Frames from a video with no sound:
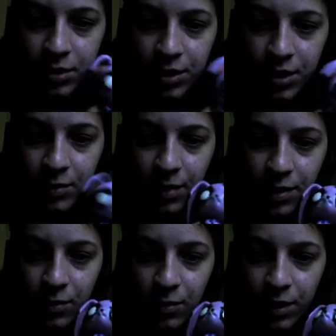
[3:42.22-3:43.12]
She's one of the
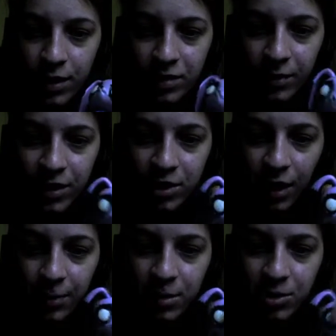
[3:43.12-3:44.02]
new Littlest Pet
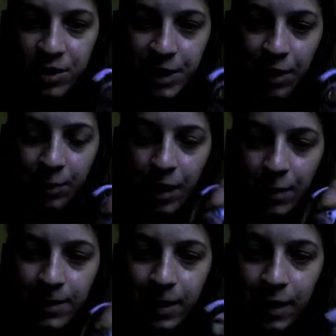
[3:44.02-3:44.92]
Shop, so she's not a
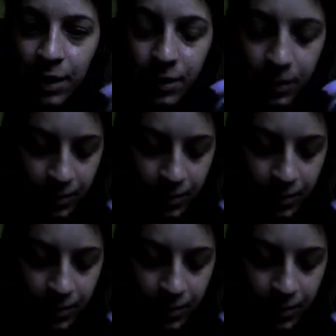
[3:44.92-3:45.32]
bobblehead.